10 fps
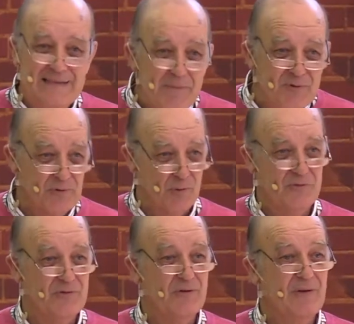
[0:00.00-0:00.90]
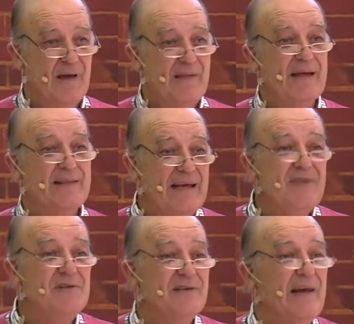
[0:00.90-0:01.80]
deep source that there
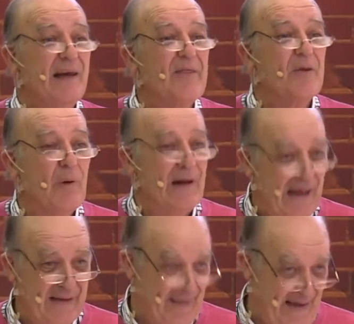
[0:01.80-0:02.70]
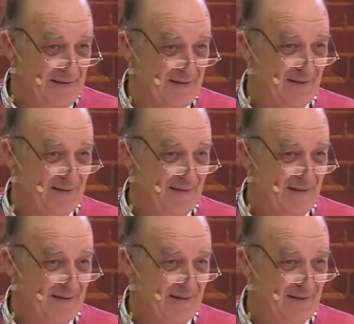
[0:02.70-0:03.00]
isn't another one like that.